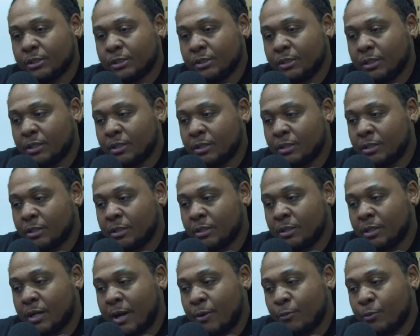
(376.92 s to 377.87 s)

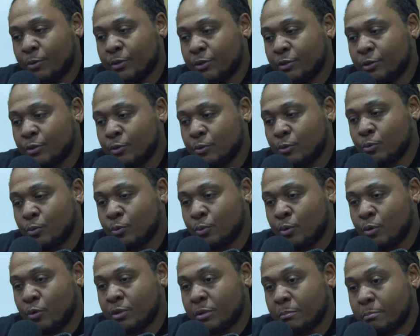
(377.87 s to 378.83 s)
I wouldn't know
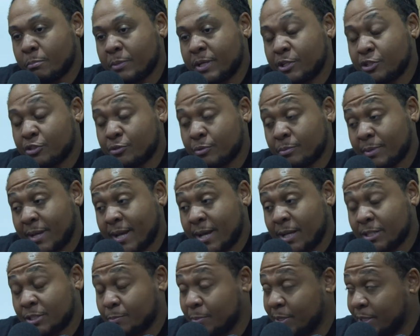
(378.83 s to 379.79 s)
on the mainstream
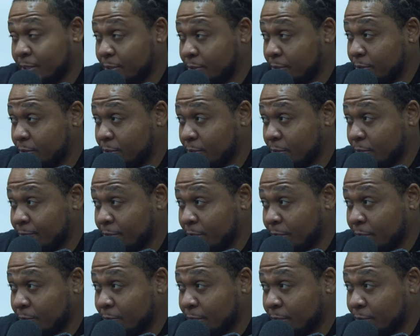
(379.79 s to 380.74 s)
aspect of
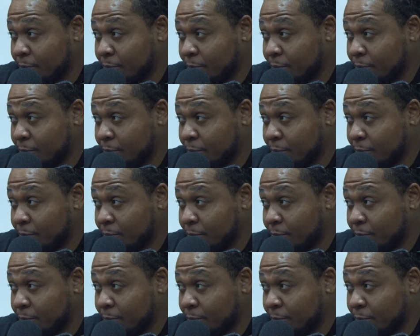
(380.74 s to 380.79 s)
Colorado.